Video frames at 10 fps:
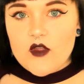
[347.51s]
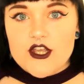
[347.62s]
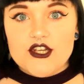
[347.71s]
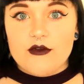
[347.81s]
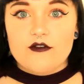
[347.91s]

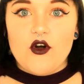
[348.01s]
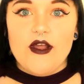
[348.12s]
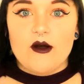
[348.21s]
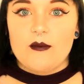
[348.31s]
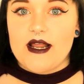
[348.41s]
You're doing
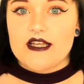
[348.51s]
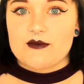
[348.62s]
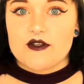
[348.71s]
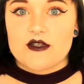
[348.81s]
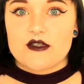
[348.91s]
40-hour
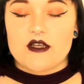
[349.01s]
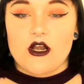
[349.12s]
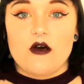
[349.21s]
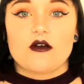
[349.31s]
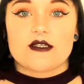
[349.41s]
placements
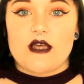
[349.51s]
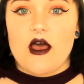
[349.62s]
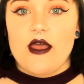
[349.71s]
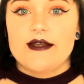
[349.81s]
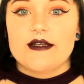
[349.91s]

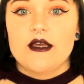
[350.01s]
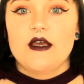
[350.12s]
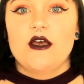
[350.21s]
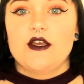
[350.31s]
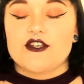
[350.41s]
alongside
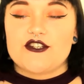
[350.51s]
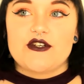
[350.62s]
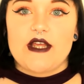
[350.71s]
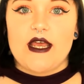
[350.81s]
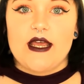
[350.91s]
your
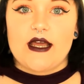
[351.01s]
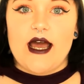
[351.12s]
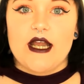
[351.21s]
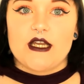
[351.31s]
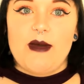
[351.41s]
studying
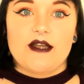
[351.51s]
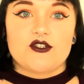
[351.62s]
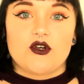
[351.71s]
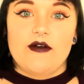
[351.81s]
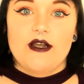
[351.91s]
and your
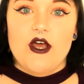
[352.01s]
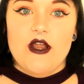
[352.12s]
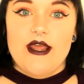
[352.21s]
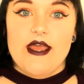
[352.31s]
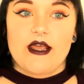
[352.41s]
mandatory
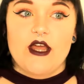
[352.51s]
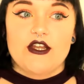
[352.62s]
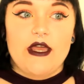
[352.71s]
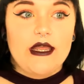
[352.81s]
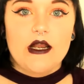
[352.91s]
learning and
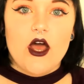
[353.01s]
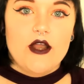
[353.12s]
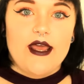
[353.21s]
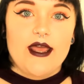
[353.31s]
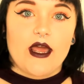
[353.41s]
your
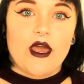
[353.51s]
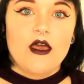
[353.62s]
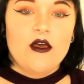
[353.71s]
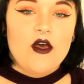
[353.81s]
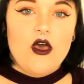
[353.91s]
e-learning
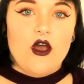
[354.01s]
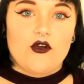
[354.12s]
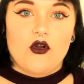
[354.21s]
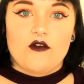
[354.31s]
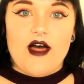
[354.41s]
and
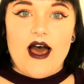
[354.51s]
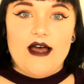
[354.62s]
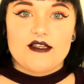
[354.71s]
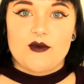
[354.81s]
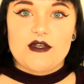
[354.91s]
all of
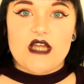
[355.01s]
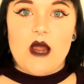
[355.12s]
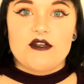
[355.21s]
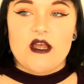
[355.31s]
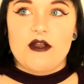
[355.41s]
that. So it's
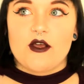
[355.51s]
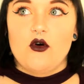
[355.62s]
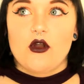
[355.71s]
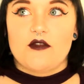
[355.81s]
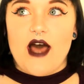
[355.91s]
timetabling
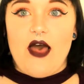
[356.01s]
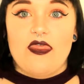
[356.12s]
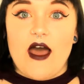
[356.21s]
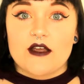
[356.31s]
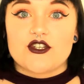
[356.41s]
all of that,
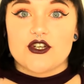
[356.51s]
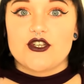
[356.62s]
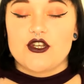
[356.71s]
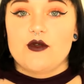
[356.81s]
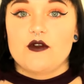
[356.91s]
and that's
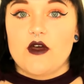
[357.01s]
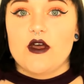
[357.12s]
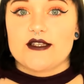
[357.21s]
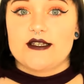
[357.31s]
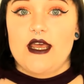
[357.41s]
just a
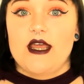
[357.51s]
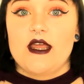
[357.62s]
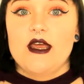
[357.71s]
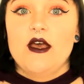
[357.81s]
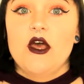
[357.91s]

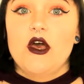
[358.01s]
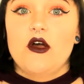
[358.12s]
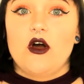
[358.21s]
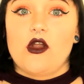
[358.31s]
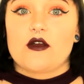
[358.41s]
university
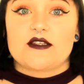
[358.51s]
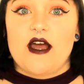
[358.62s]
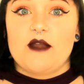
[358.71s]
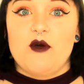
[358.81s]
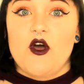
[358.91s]

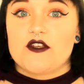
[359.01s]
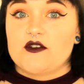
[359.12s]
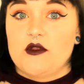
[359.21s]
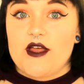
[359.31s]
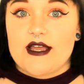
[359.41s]
alongside
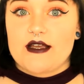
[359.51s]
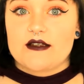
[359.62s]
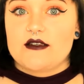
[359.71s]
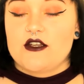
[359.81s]
personal things.